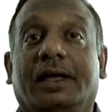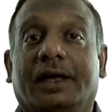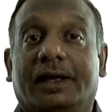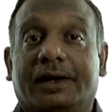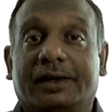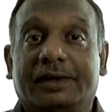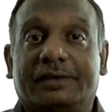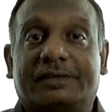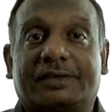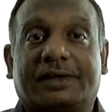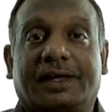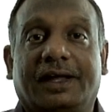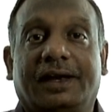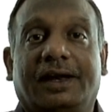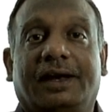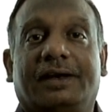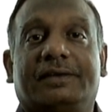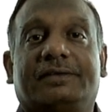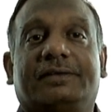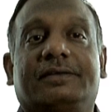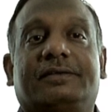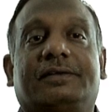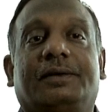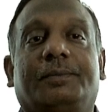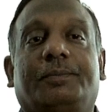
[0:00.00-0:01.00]
risk
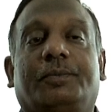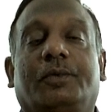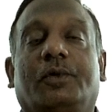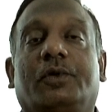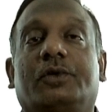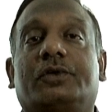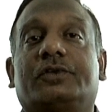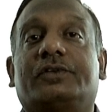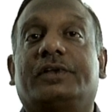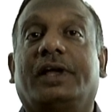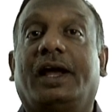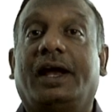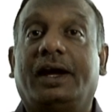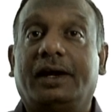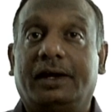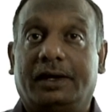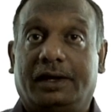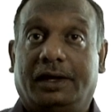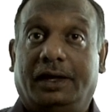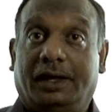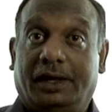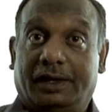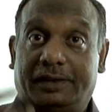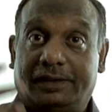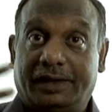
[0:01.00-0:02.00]
analysis reports, and
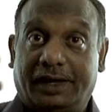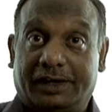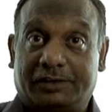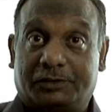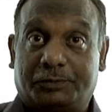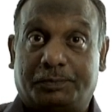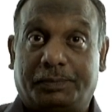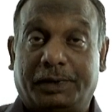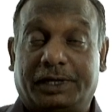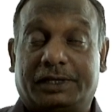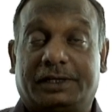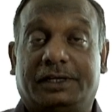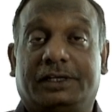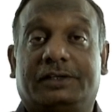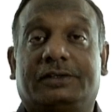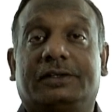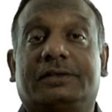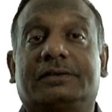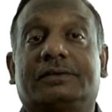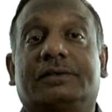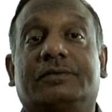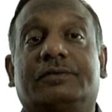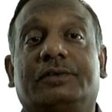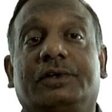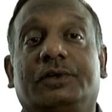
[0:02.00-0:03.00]
the
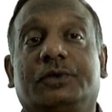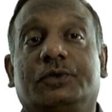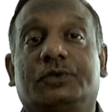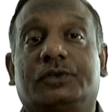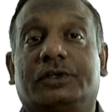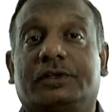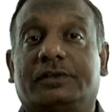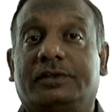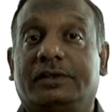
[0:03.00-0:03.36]
expectations of the user.